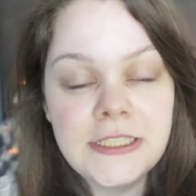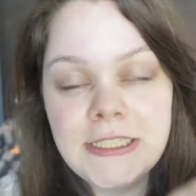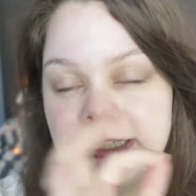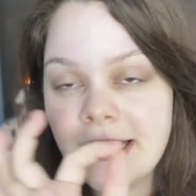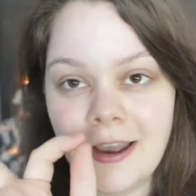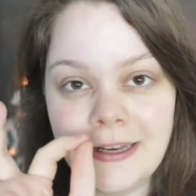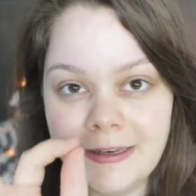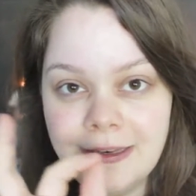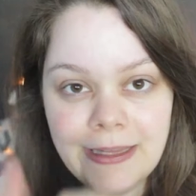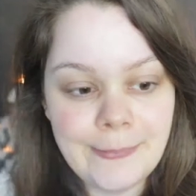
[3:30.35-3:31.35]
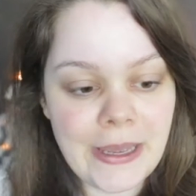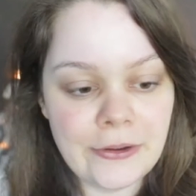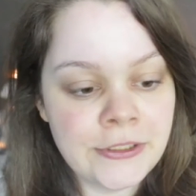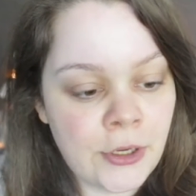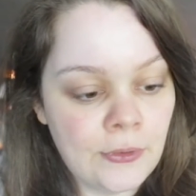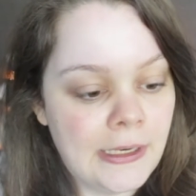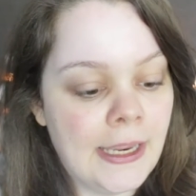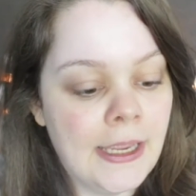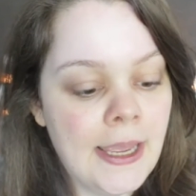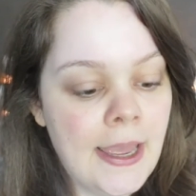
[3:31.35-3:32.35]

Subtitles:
tiny little amount only,